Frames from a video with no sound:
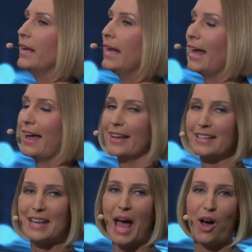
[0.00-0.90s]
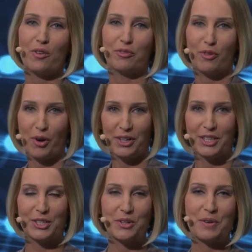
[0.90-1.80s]
and now for
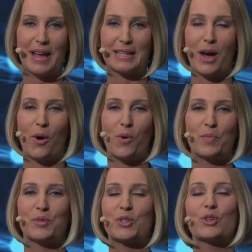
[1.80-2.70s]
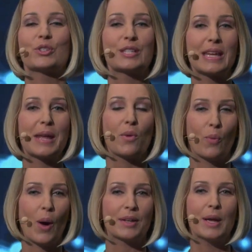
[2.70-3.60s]
you at home to see
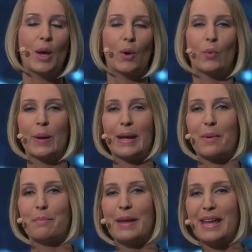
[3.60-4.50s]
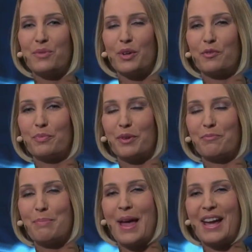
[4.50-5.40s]
what we mean, we've
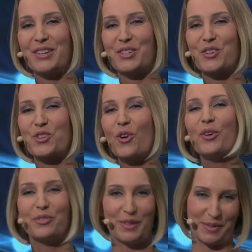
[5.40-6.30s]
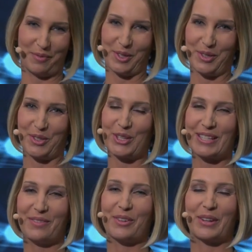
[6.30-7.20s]
prepared a short film for you. Just
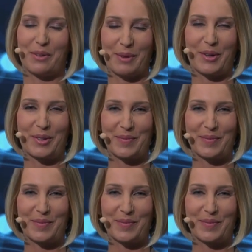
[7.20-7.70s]
have a look, here we go.